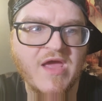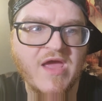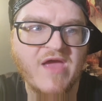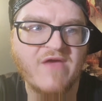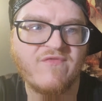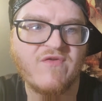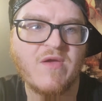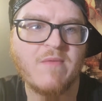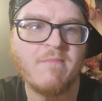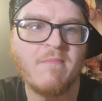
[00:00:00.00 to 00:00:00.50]

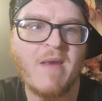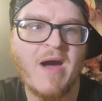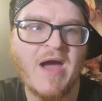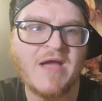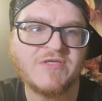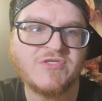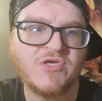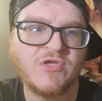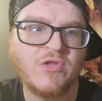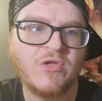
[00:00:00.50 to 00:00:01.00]
If a
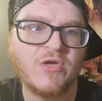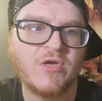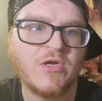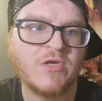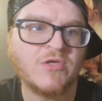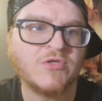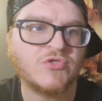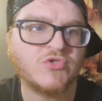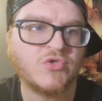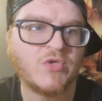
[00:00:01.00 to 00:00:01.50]

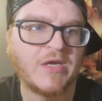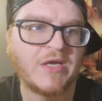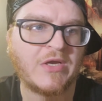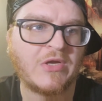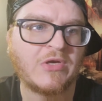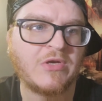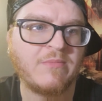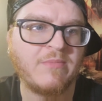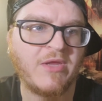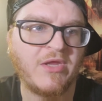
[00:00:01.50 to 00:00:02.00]
modular
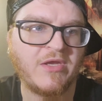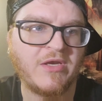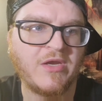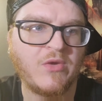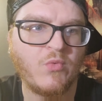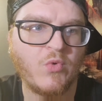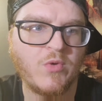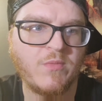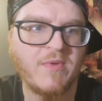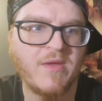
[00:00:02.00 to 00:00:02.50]
triggered ability
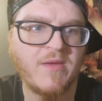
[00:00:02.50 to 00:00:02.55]
would